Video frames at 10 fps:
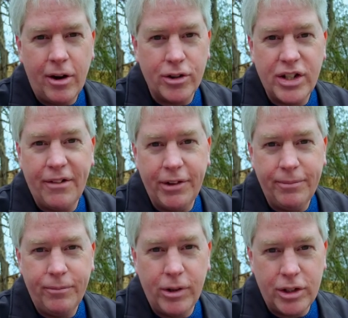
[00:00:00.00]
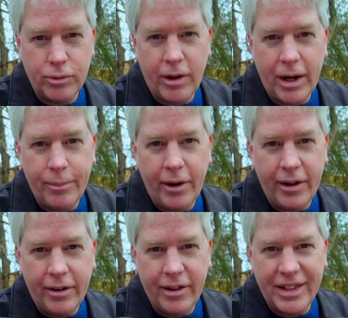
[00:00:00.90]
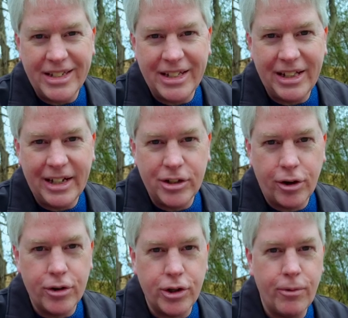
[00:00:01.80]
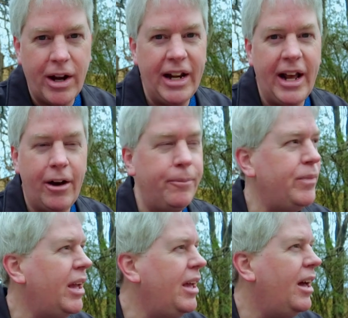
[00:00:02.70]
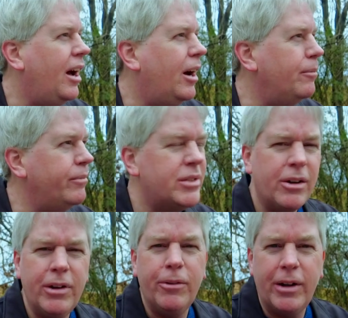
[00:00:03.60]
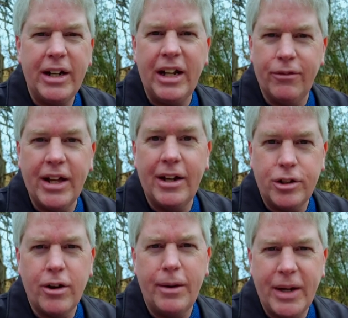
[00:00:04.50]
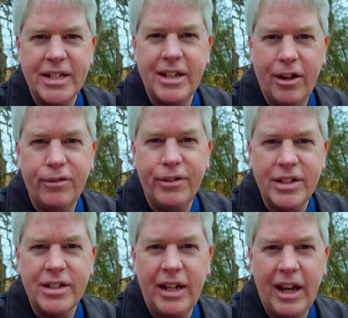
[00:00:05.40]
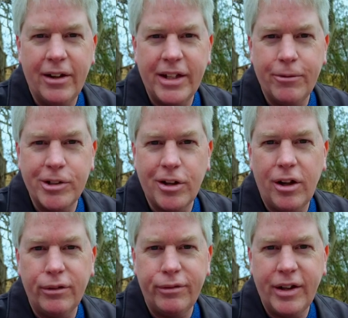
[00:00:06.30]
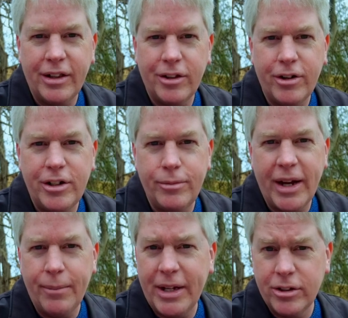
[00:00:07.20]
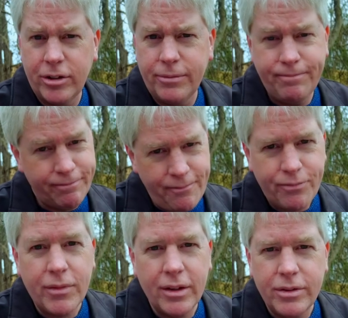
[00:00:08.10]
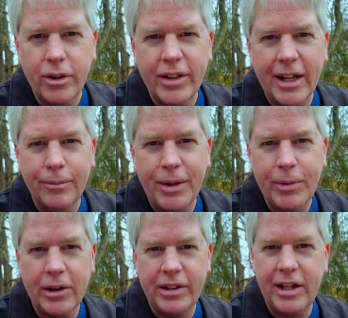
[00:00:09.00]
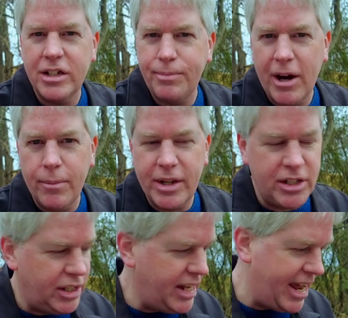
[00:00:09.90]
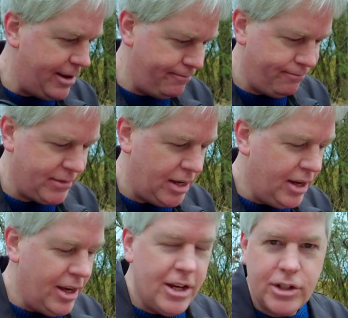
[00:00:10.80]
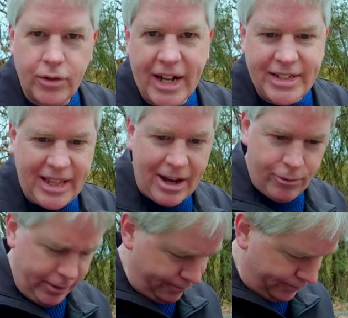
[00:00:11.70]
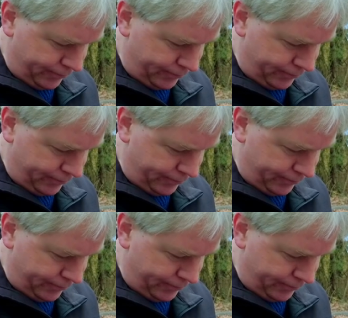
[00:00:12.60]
R7, which is what I brought on this little excursion right now. So I really wanted to give that a try myself and see how they resolve at 32 megapixels. So that'll be part of the experiment today. So that's that one.